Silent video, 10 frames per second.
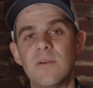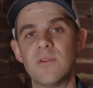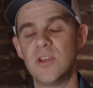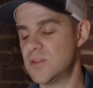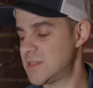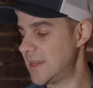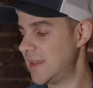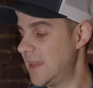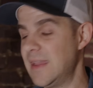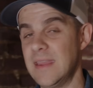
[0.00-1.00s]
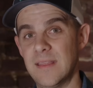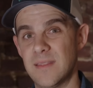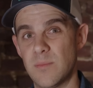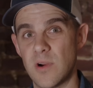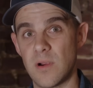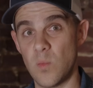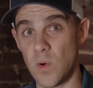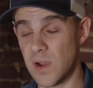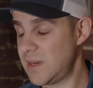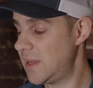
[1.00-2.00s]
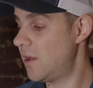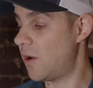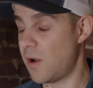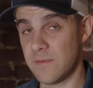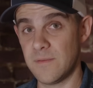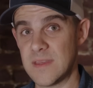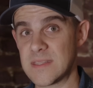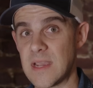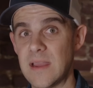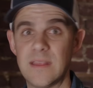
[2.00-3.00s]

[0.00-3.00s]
we were using in the Mark I off of this guy,